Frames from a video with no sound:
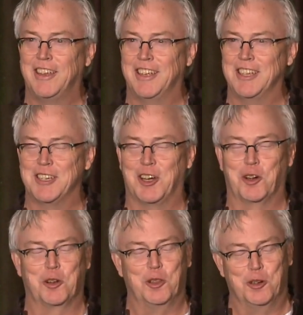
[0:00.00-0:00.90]
It gets on
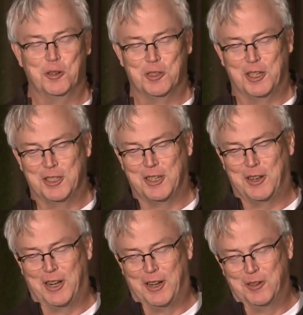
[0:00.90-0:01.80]
our clothes, it gets in
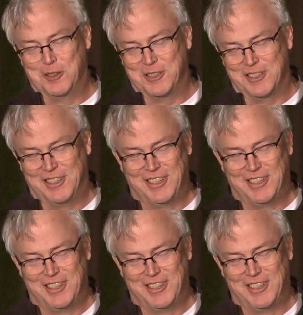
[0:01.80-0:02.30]
our house.